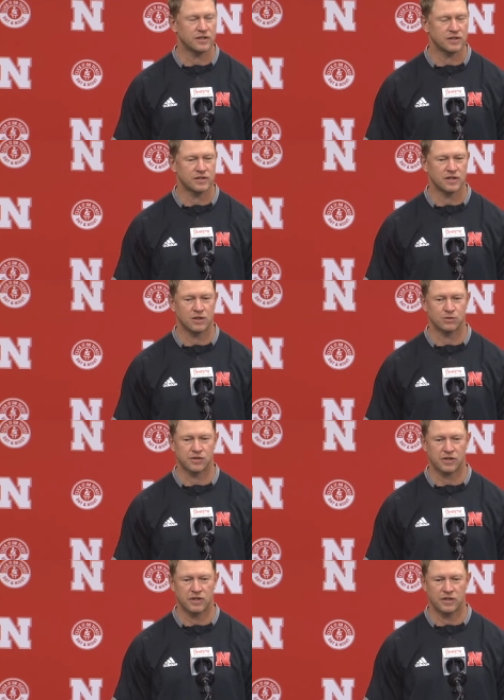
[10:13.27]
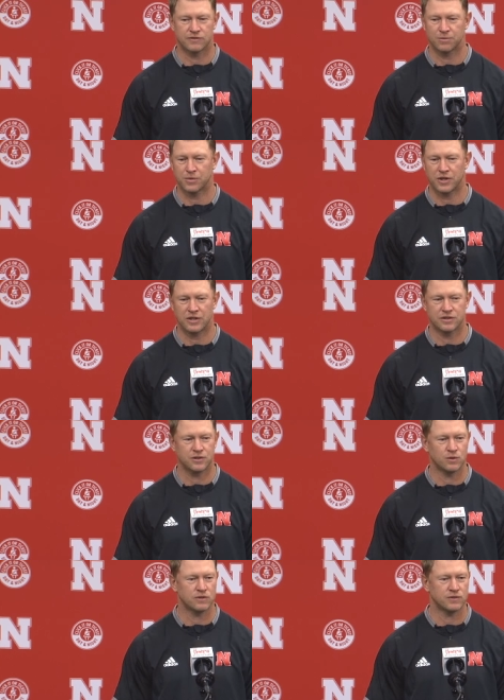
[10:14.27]
And I was lucky enough to play in
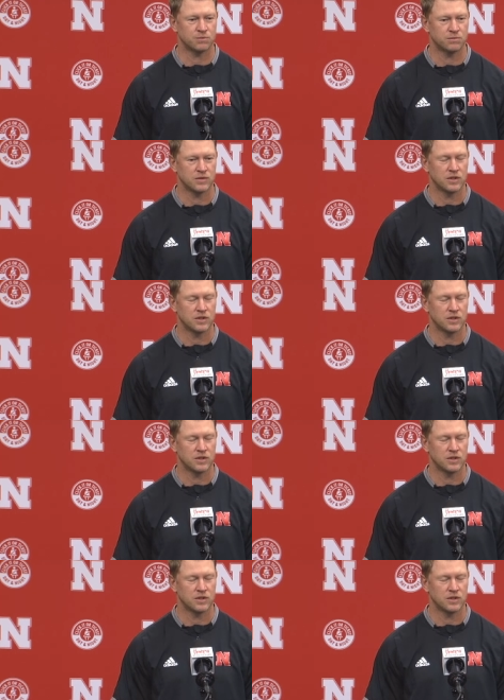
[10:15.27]
two of them.